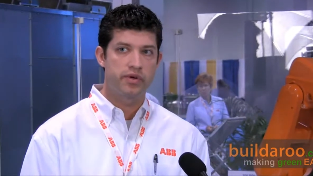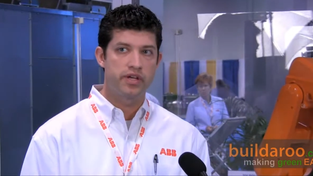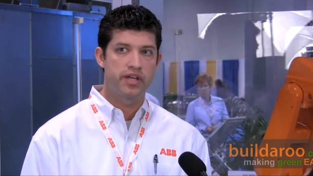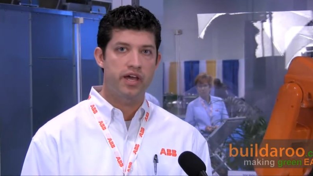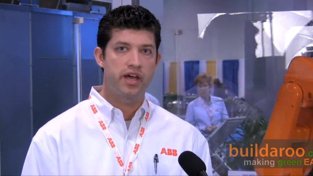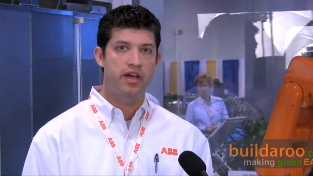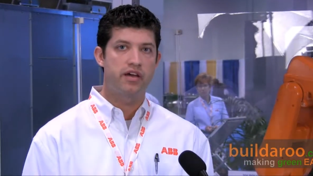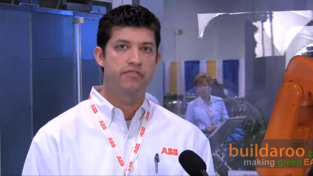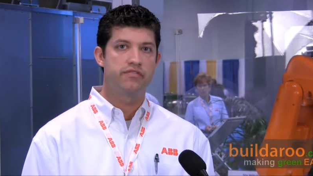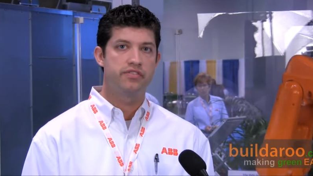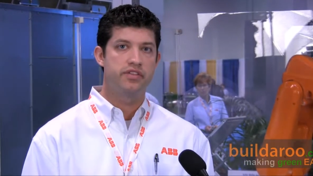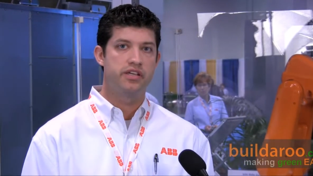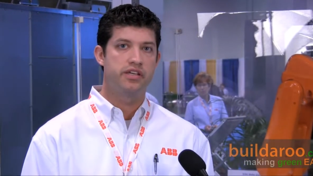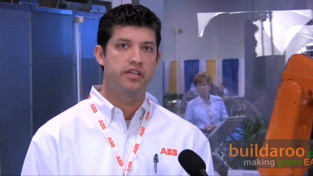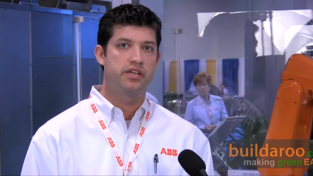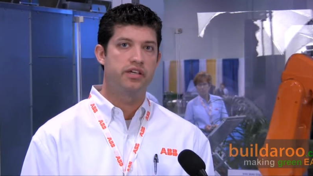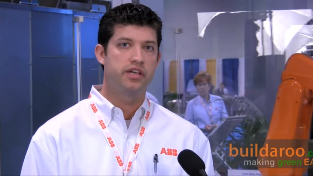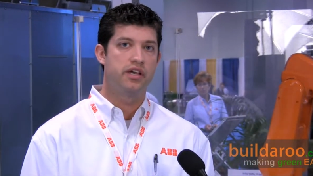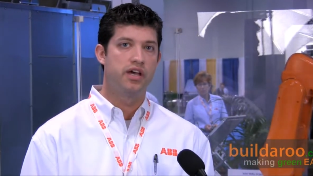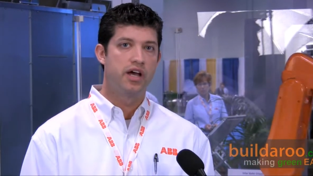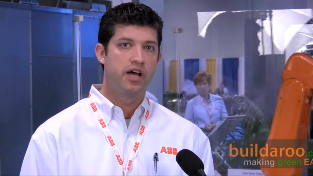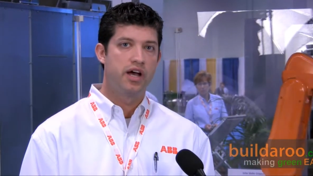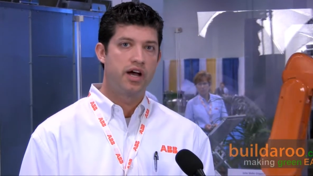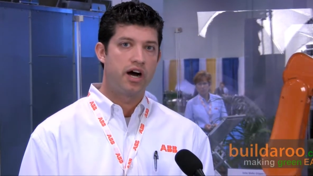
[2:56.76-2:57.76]
we have
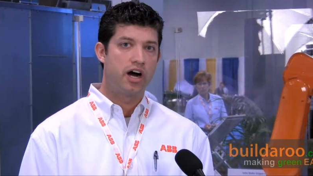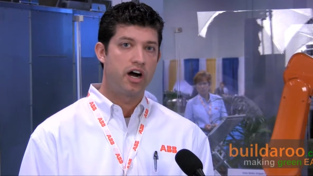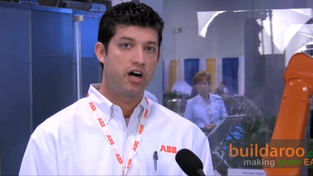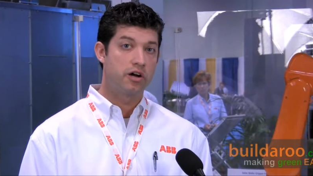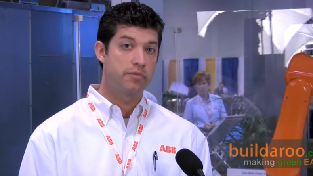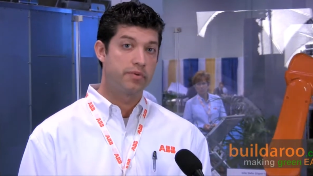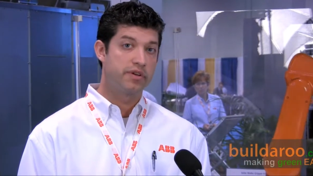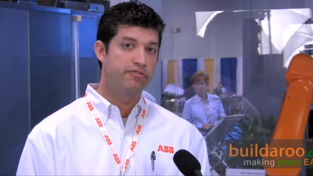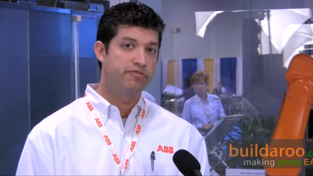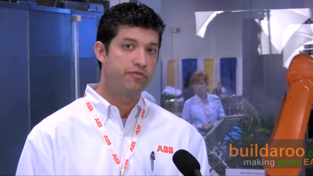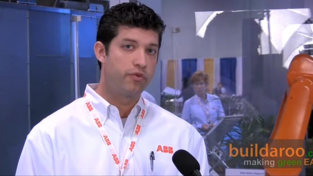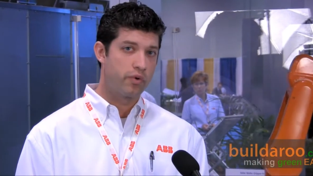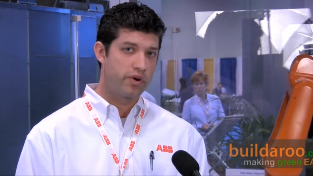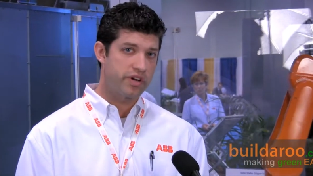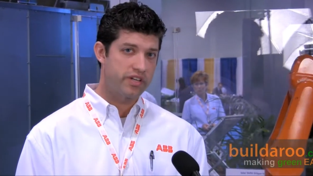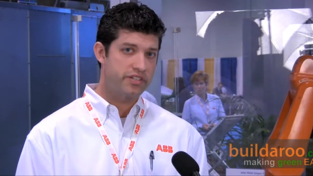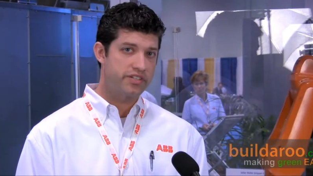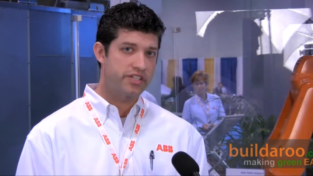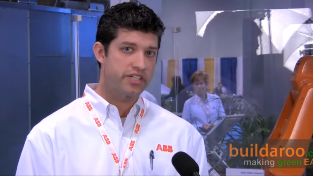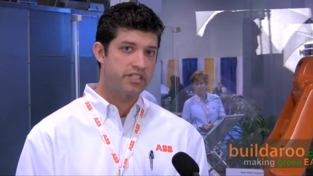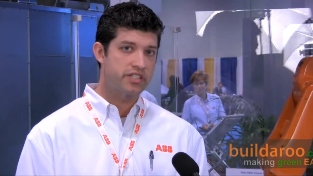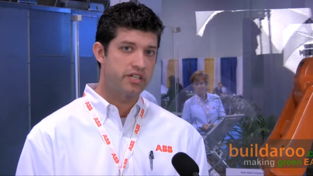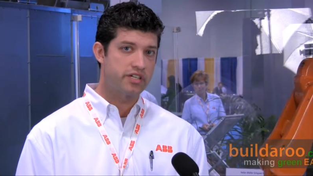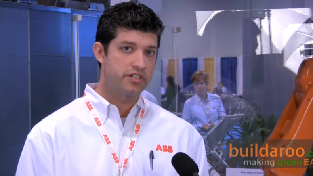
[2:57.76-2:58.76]
the IRB
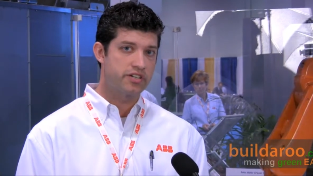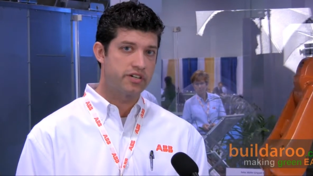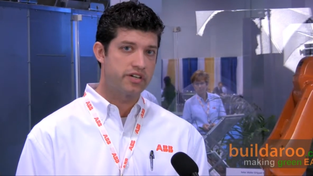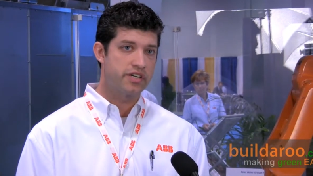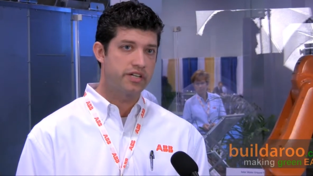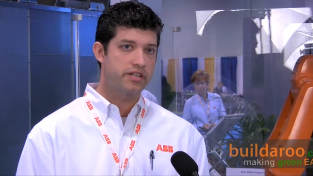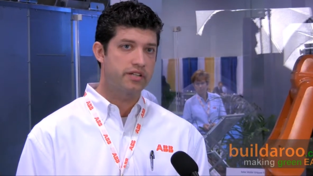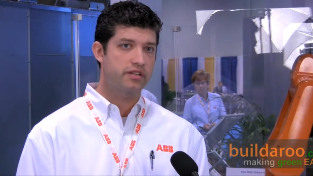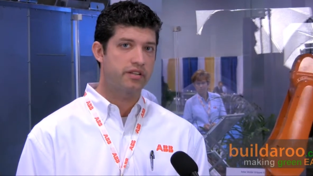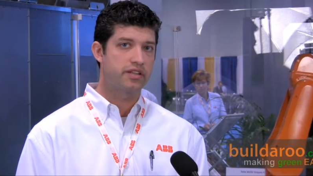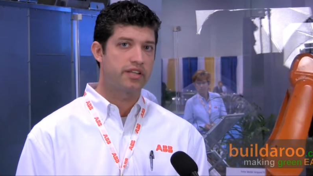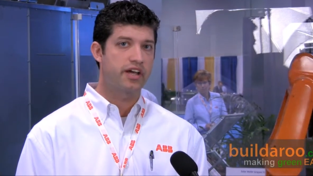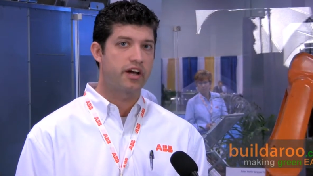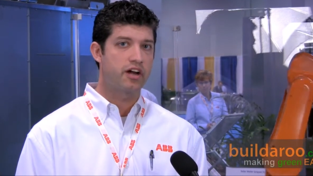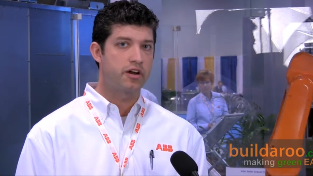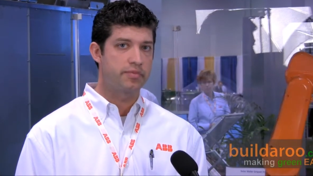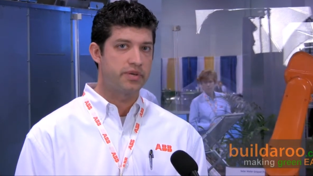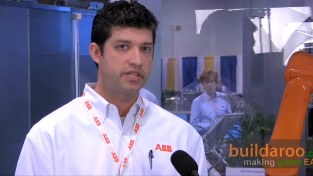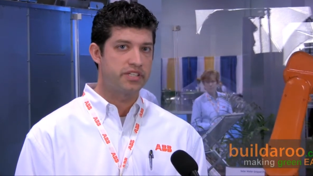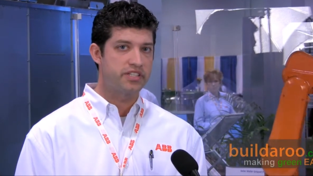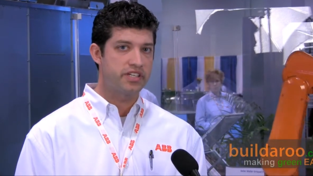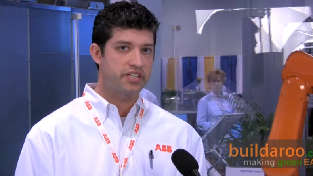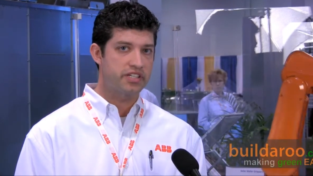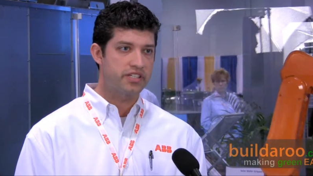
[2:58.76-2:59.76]
4600, the
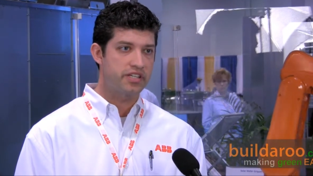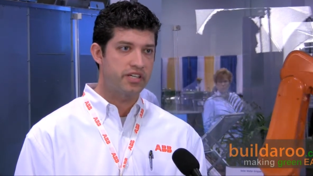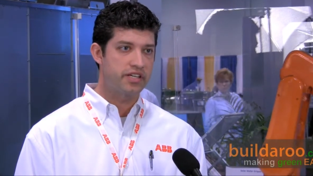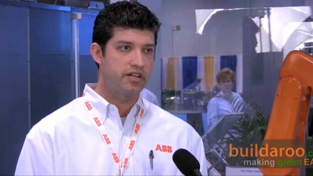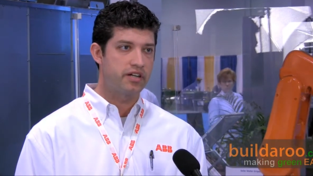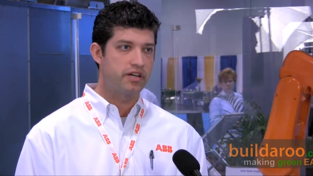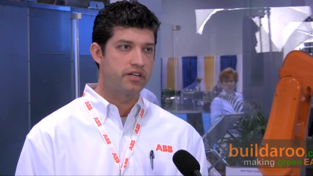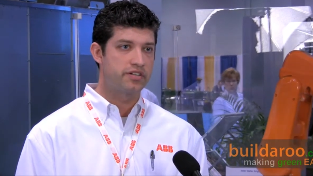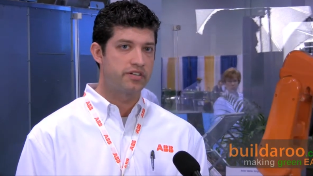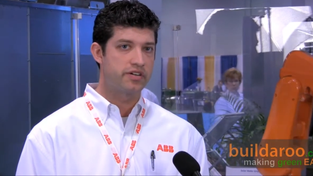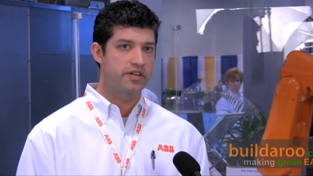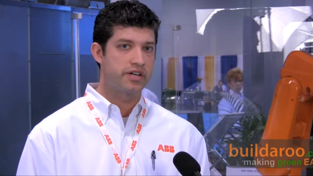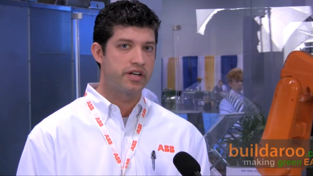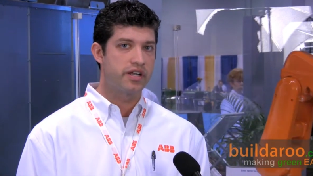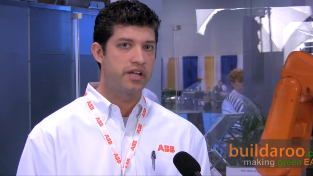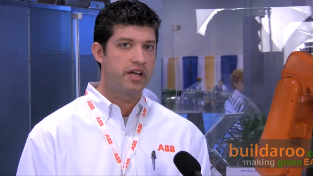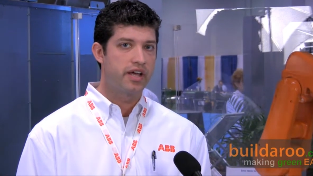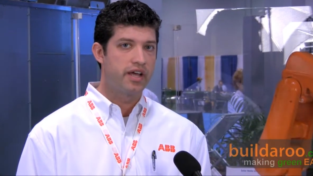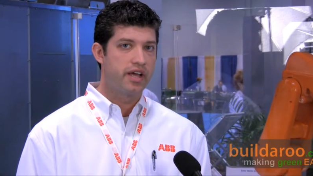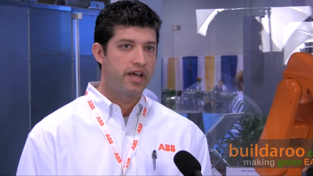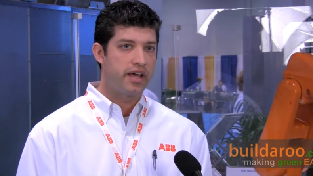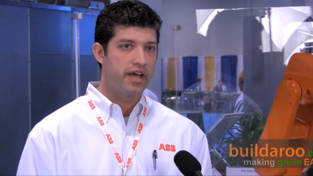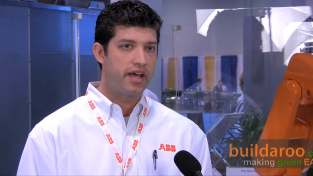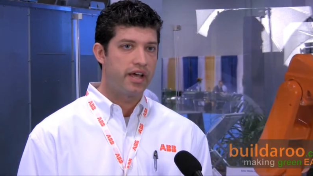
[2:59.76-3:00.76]
IRB 1600,
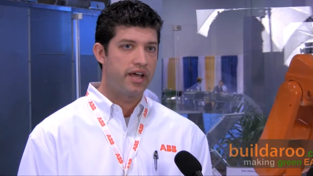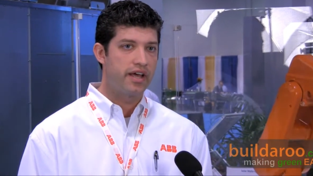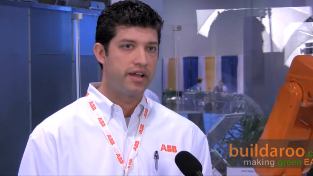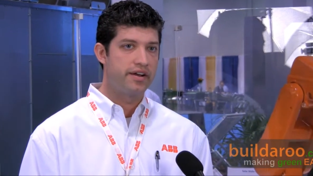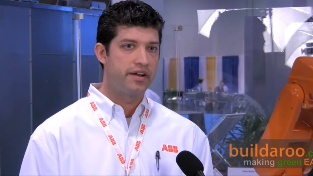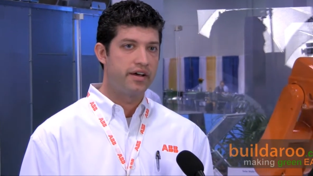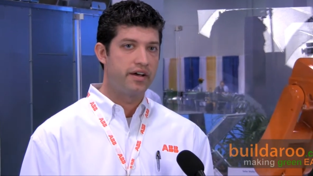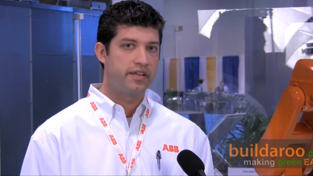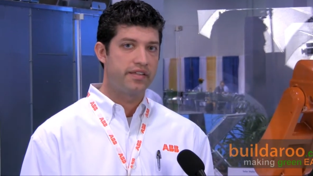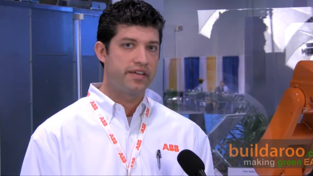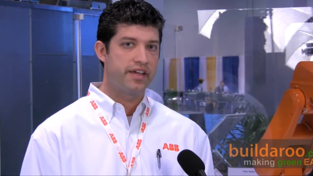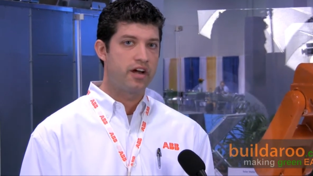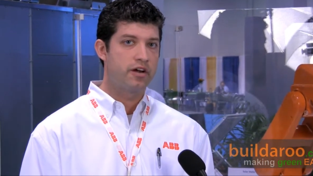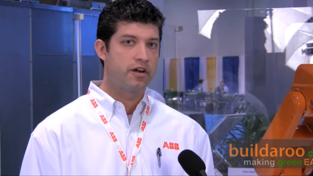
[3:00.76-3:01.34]
and uh, the